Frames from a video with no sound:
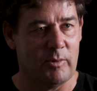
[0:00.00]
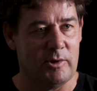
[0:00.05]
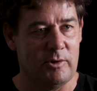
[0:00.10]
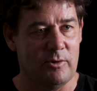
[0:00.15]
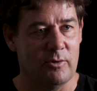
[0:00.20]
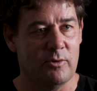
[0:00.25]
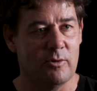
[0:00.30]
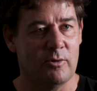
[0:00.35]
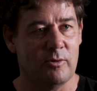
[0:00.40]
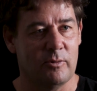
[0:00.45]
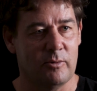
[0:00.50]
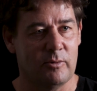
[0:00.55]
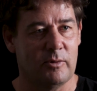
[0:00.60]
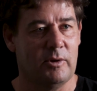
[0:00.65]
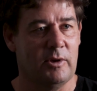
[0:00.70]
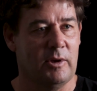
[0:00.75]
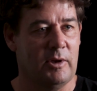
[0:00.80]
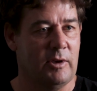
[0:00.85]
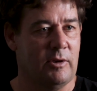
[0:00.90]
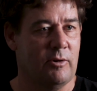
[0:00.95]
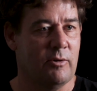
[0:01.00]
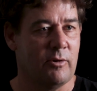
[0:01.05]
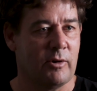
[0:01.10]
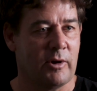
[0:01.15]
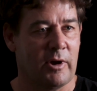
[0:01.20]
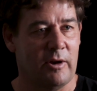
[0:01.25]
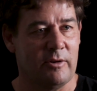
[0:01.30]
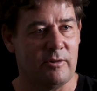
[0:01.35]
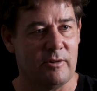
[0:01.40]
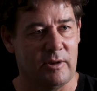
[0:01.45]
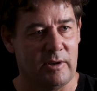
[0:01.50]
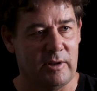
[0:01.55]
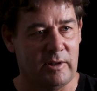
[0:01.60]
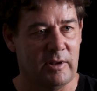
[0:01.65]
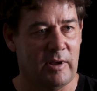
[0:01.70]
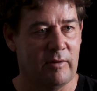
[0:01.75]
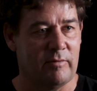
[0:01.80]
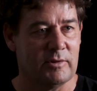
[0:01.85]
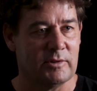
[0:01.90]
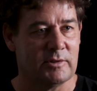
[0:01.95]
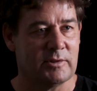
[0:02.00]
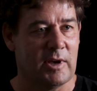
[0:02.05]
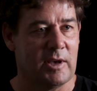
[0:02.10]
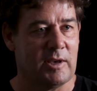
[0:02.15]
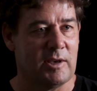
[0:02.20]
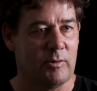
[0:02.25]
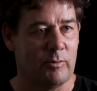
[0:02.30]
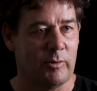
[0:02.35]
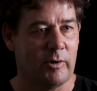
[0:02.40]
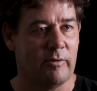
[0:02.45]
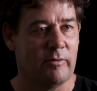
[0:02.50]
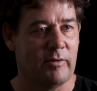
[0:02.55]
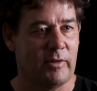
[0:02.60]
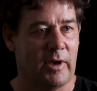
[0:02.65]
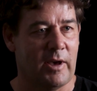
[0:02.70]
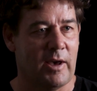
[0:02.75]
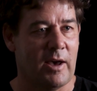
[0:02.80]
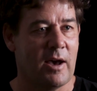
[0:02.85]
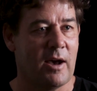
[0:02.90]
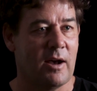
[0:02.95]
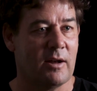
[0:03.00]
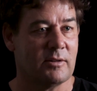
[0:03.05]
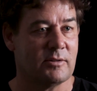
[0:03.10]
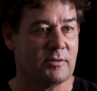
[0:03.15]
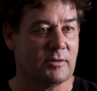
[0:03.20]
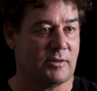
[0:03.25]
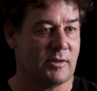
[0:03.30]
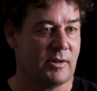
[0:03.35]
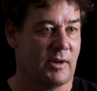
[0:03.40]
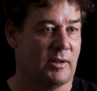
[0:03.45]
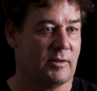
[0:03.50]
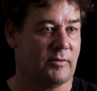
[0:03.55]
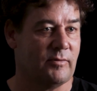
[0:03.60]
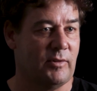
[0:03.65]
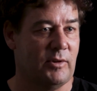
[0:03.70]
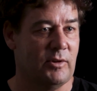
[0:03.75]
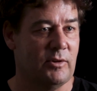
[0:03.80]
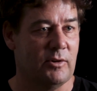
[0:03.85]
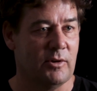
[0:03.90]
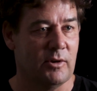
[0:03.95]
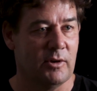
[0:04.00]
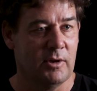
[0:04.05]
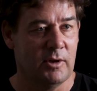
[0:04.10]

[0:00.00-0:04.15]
when your coaching endeavours take you wherever they are, it's a chance for you